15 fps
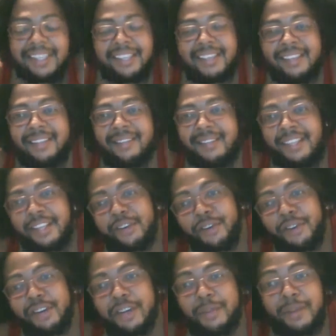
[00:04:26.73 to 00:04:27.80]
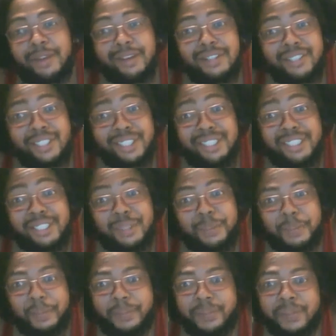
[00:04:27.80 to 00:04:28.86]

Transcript: And later on, I'll be going to the gym.